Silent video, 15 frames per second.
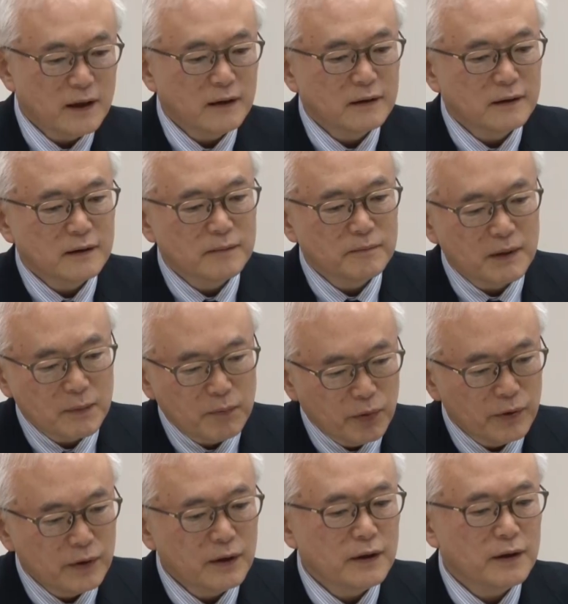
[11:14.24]
and my
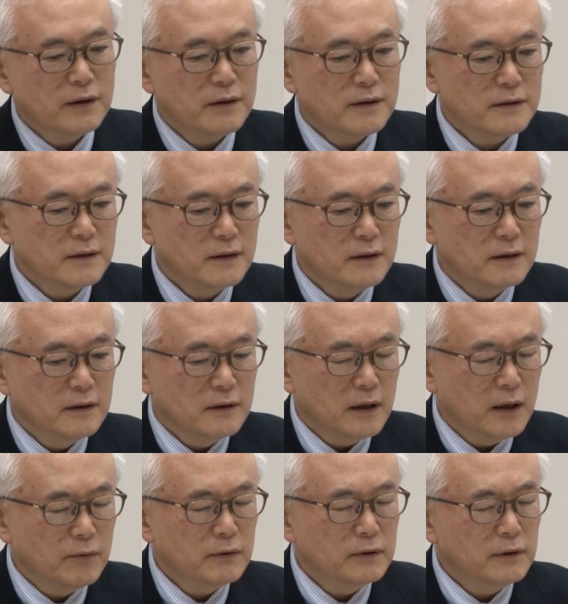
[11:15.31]
point is
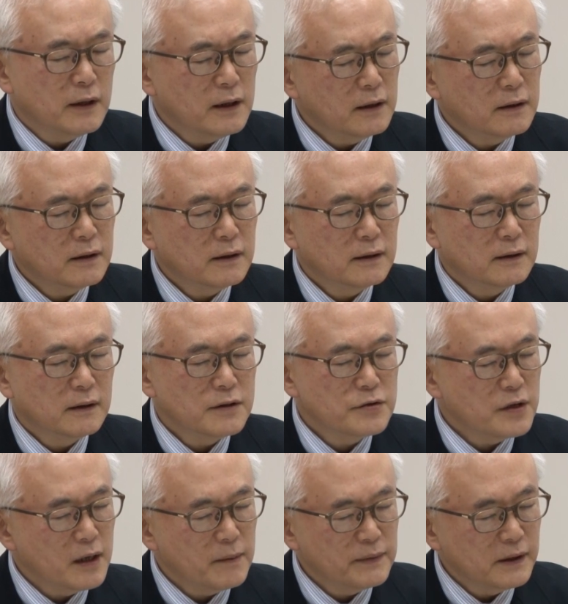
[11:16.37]
I would like the
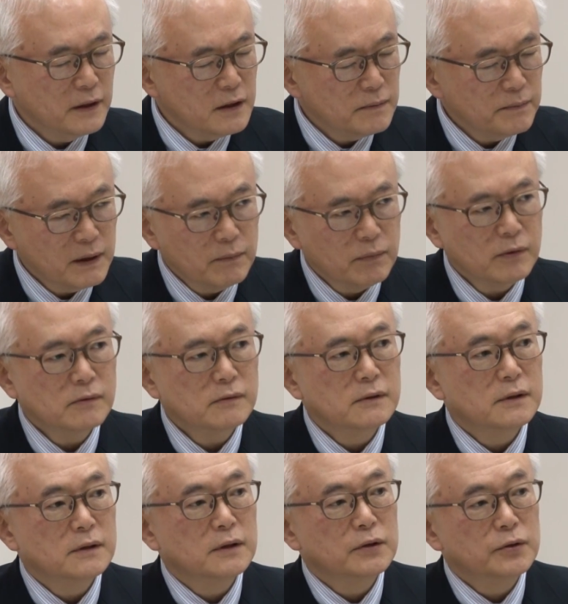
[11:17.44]
Japanese people
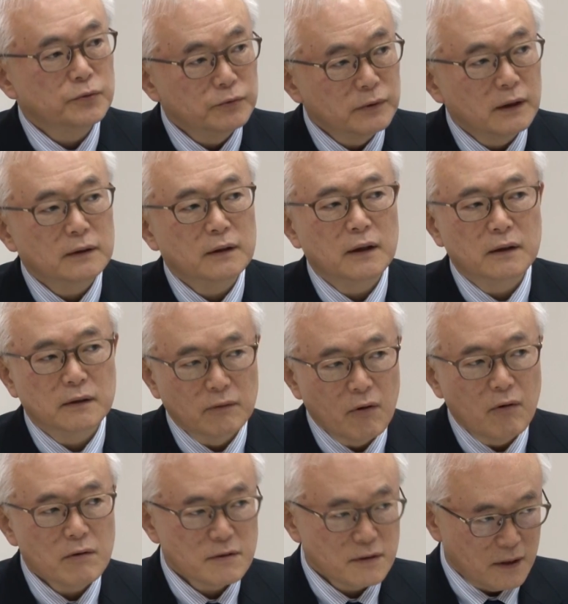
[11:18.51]
to run
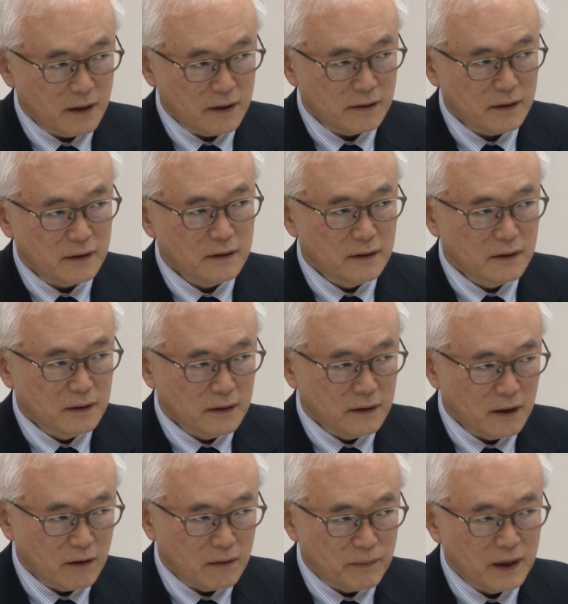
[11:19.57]
alongside
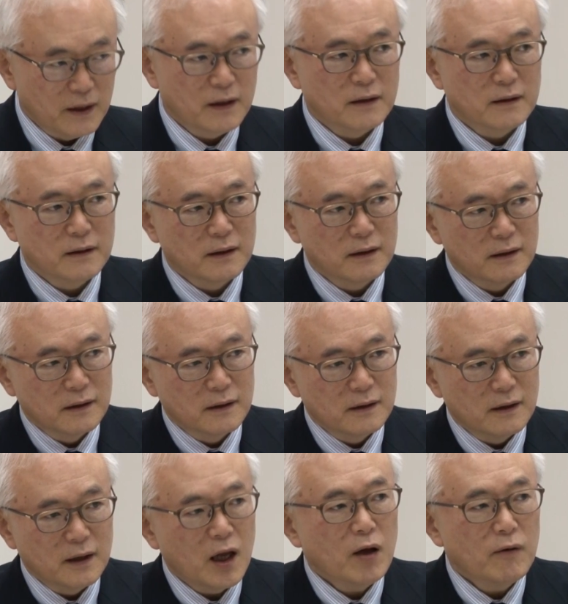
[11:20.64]
the Armenian
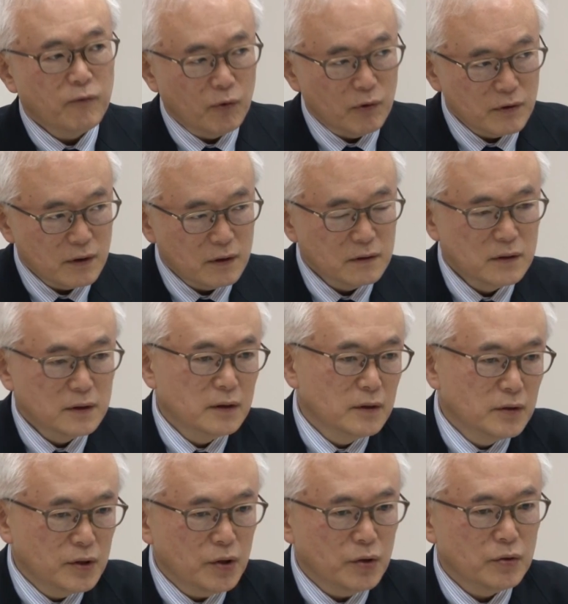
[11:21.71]
effort
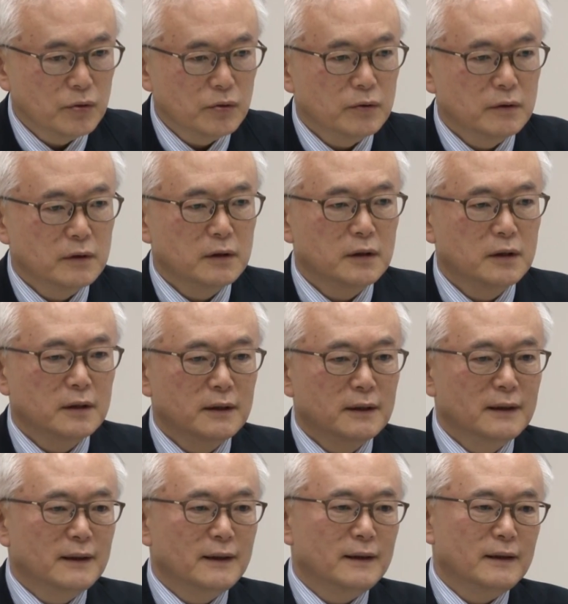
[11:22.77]
to
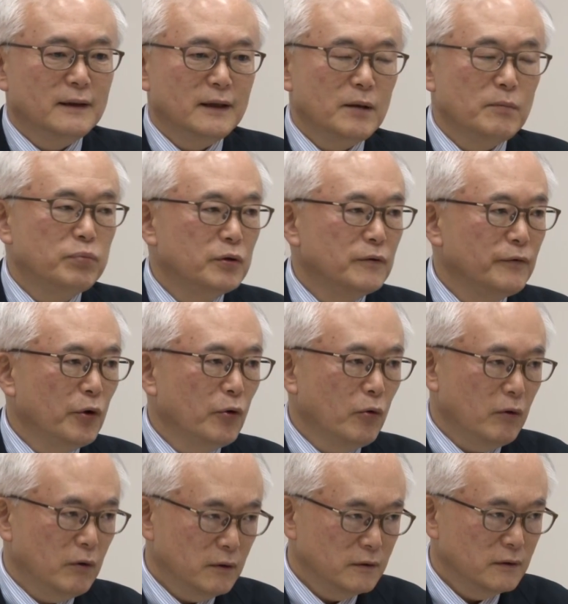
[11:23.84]
improve
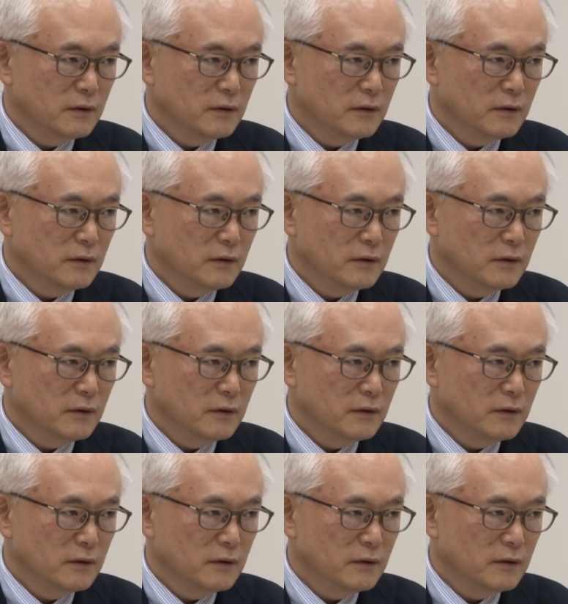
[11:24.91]
your